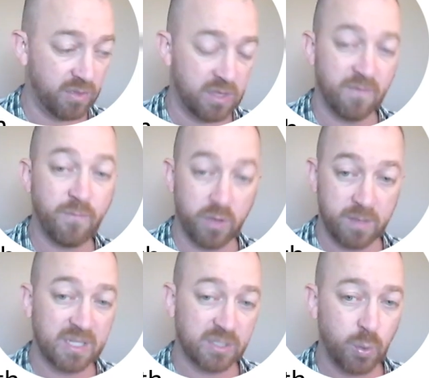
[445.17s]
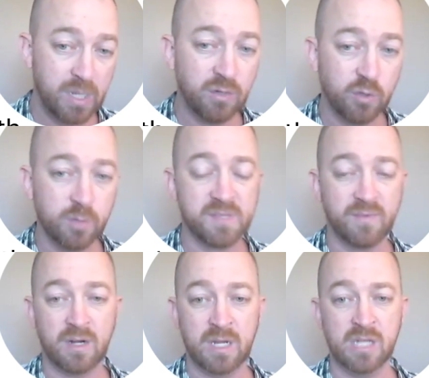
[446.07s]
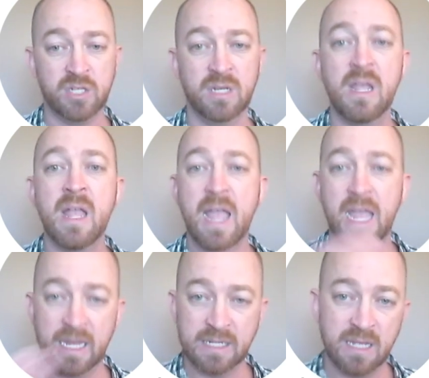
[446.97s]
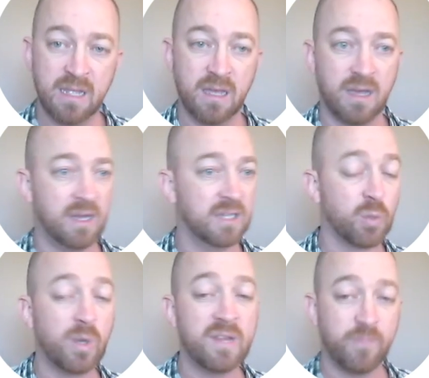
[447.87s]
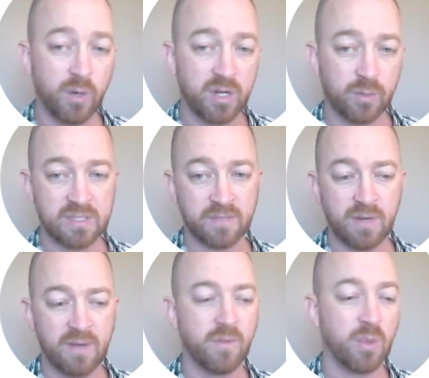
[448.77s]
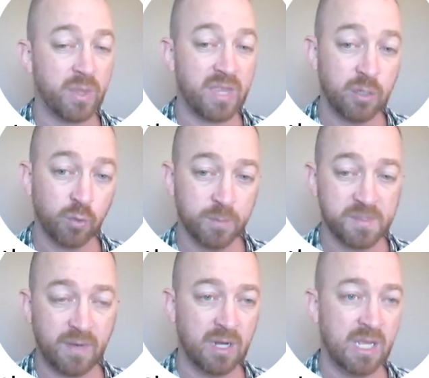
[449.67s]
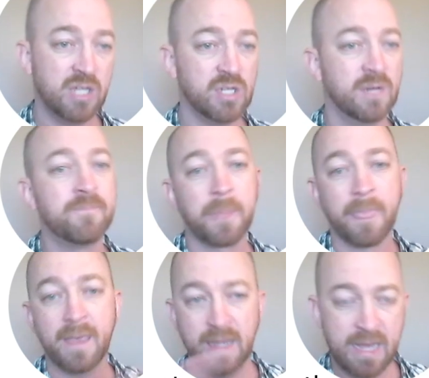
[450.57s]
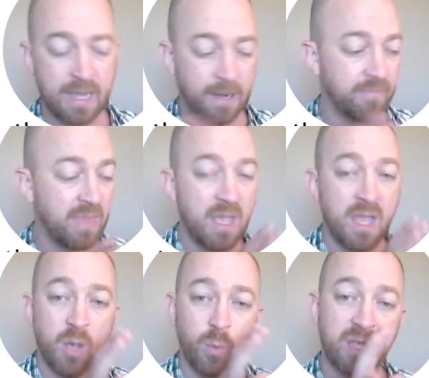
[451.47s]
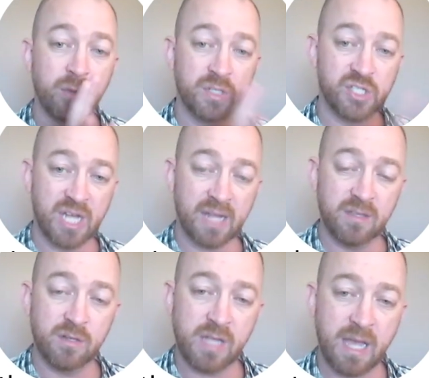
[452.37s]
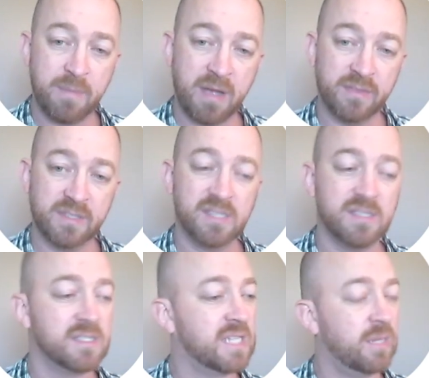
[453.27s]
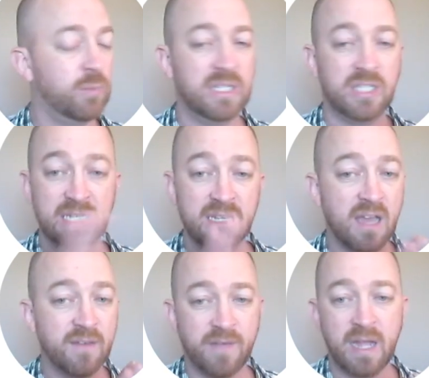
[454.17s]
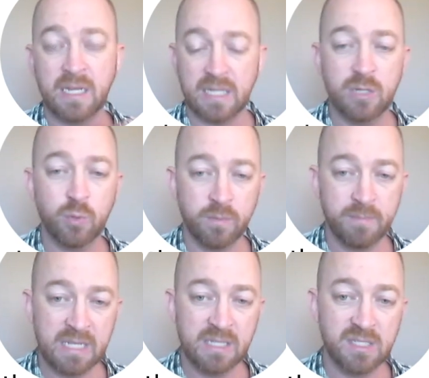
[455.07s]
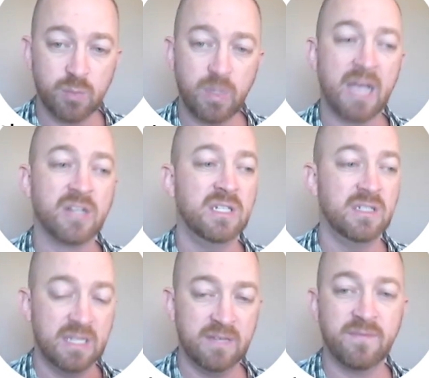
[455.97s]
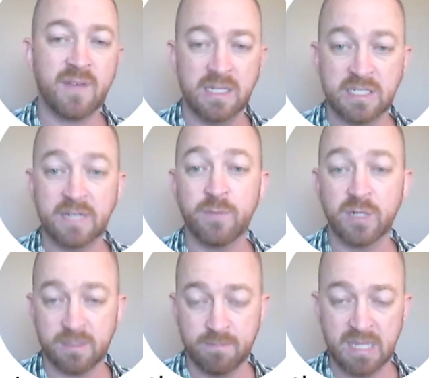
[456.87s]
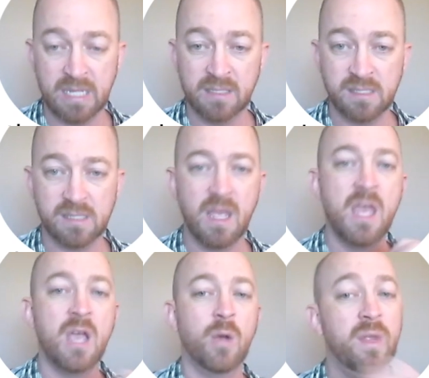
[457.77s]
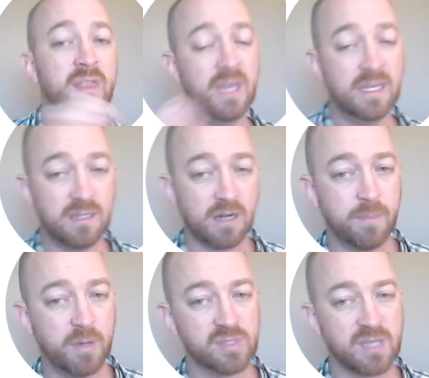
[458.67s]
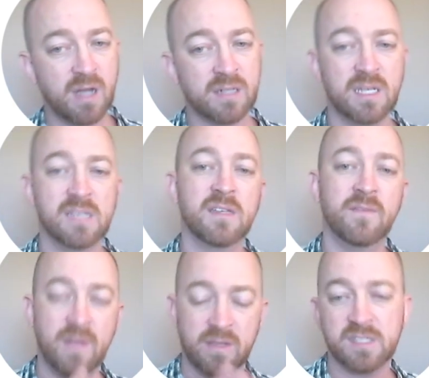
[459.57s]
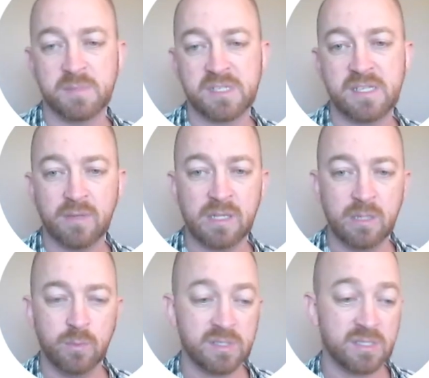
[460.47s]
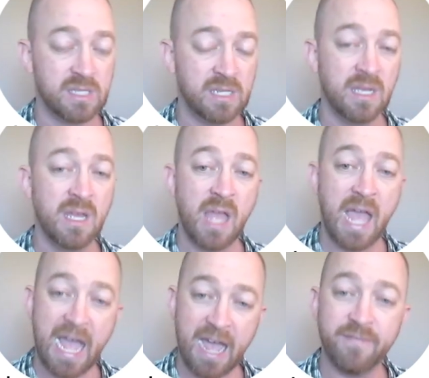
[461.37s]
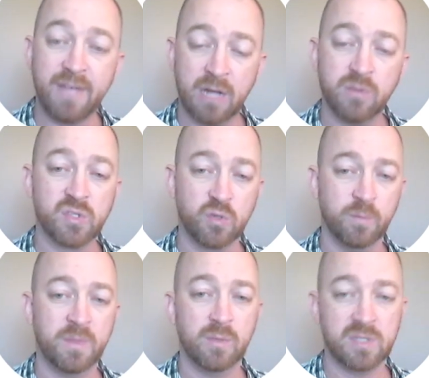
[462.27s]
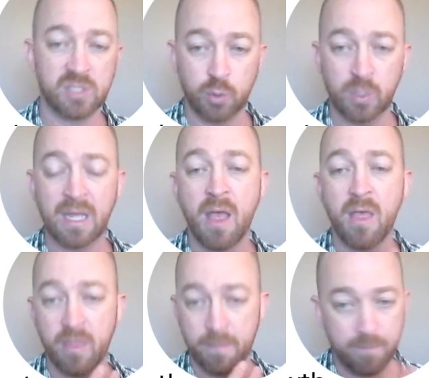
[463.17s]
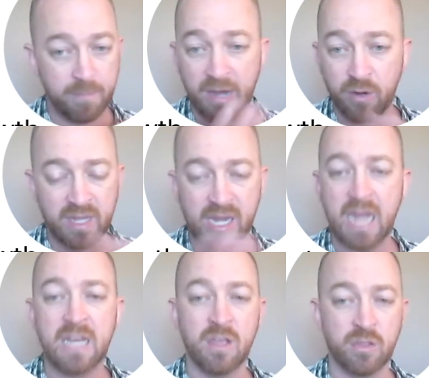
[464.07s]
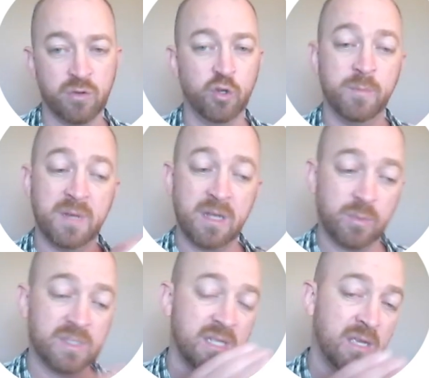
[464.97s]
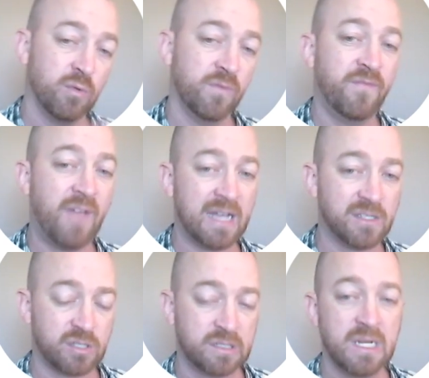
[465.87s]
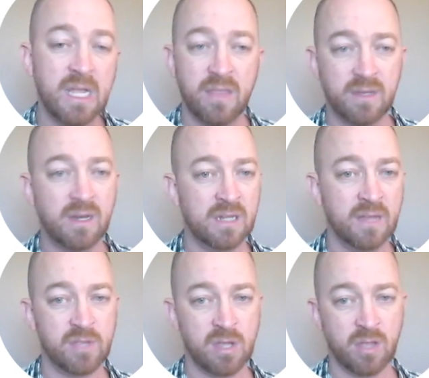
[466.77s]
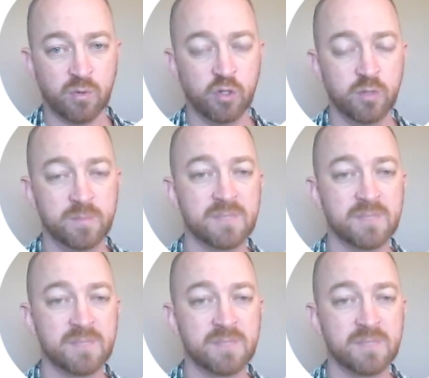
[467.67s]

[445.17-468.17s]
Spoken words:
for the between groups variation and 24 degrees of freedom for the within groups variation. Now, we can reject the null hypothesis and say we did not find equal means. We actually did find different means. We then did our post hoc tests and found that specifically it was the half-ounce group that was doing better than any other group. In other words, they grew faster than any of the other groups.